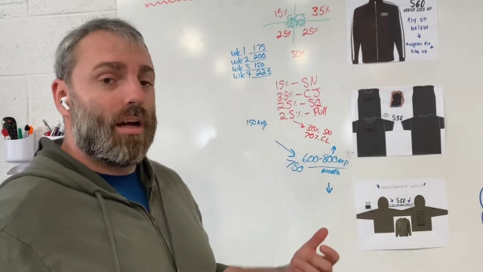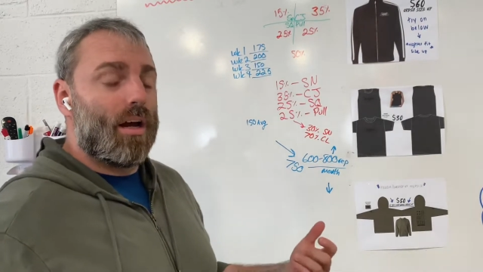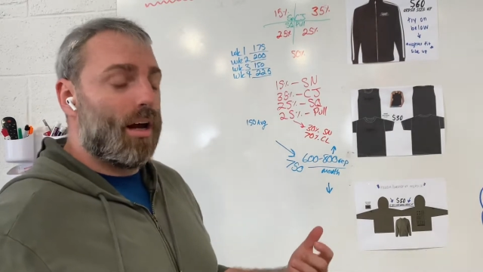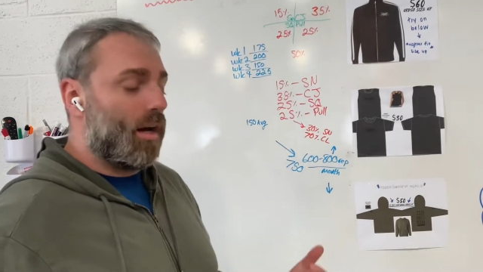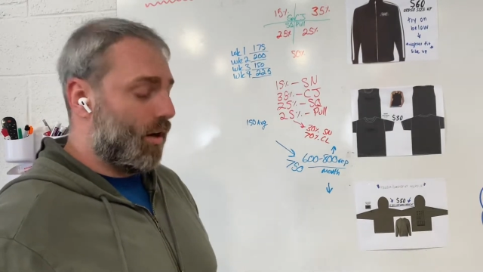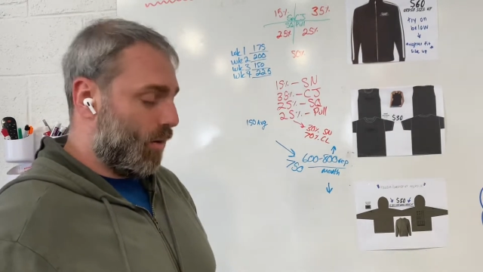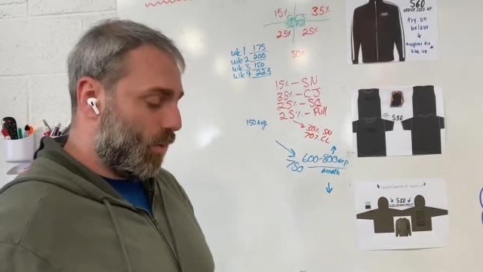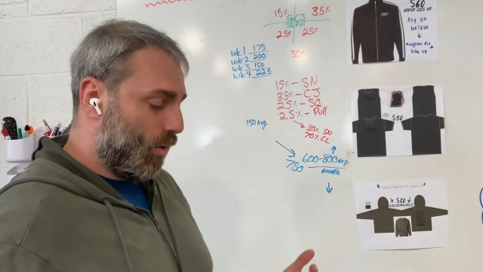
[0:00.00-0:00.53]

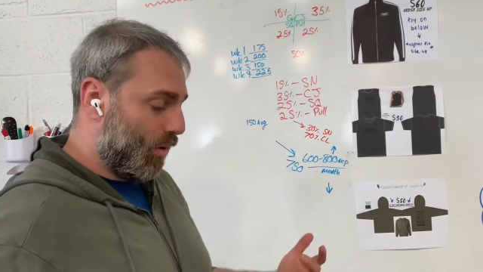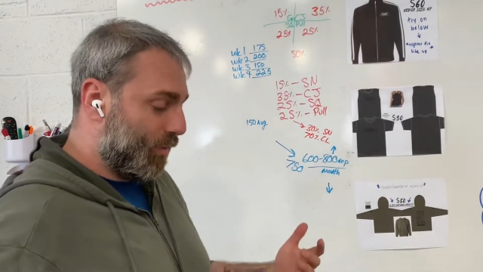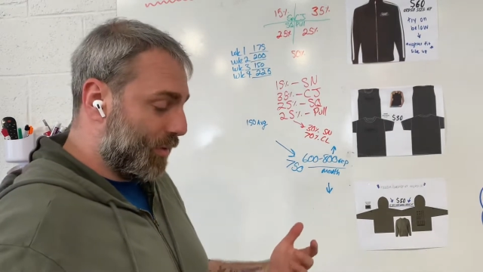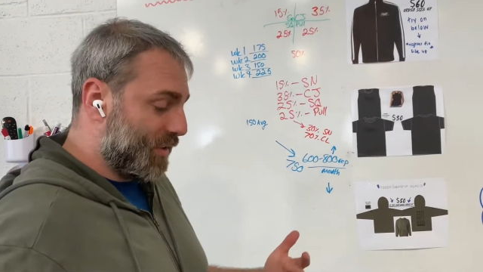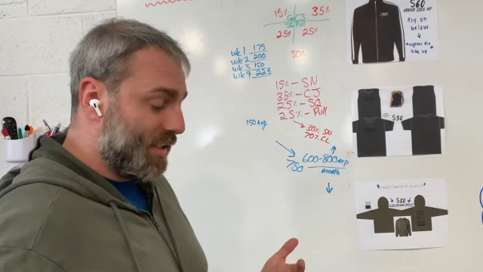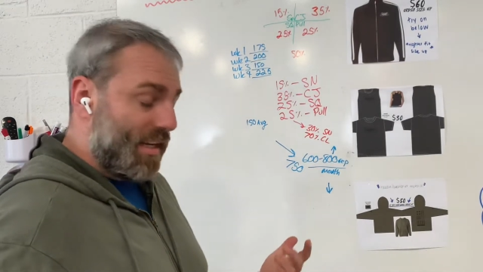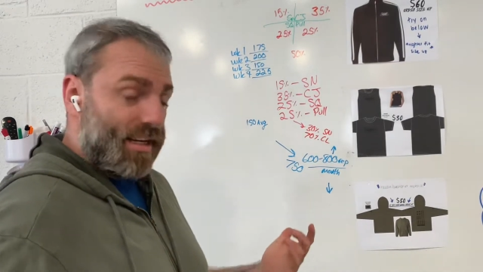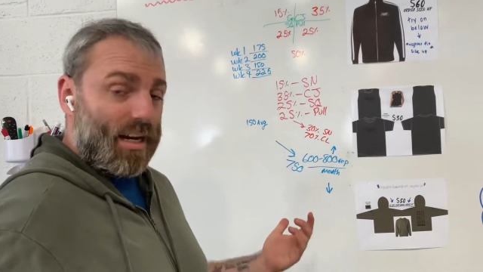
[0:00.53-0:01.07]
Or
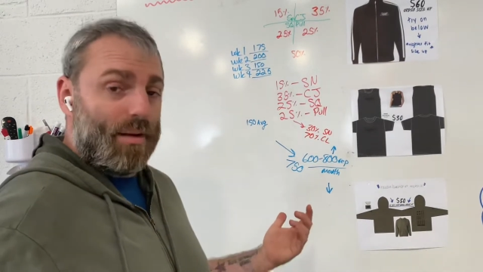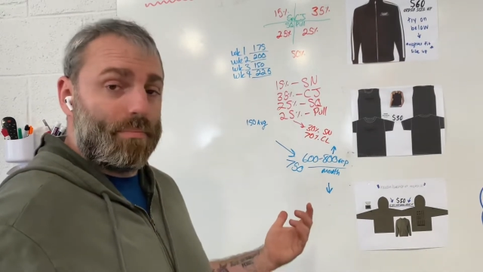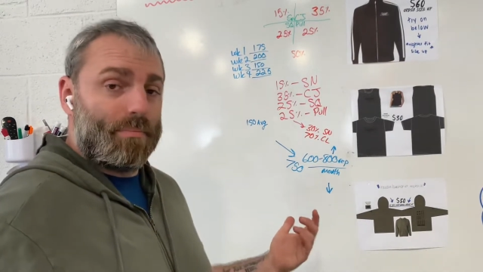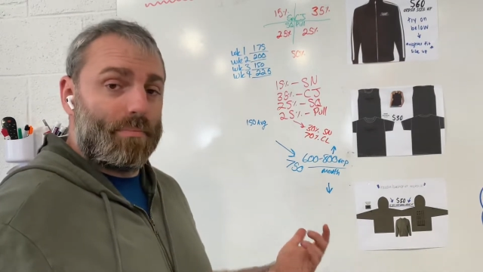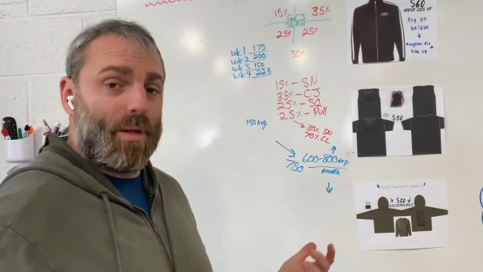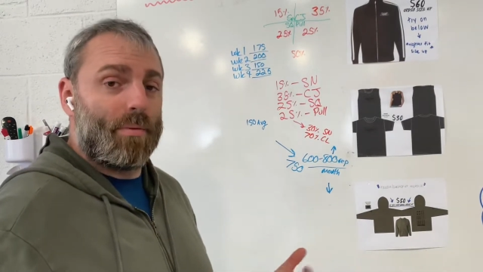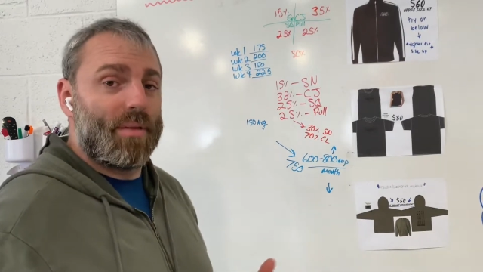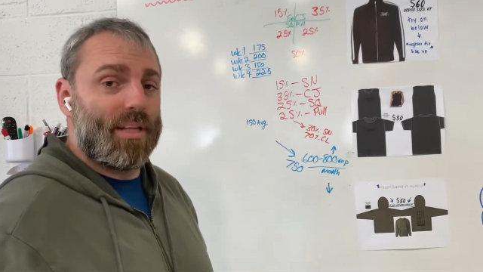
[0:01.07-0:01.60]
we'll take it
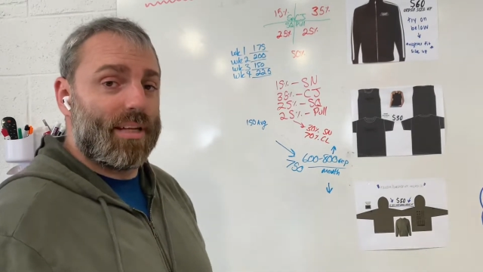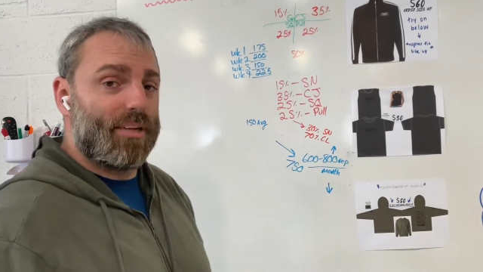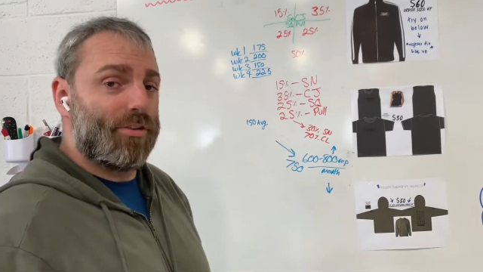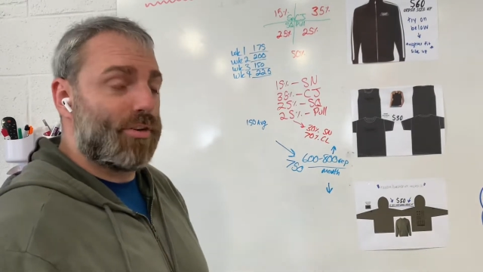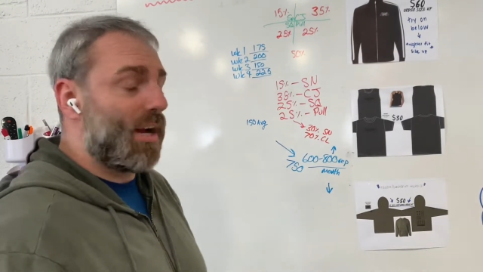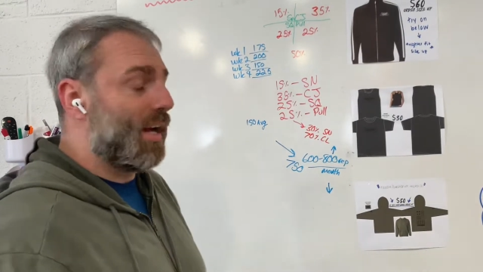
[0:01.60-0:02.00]
up. Maybe they can try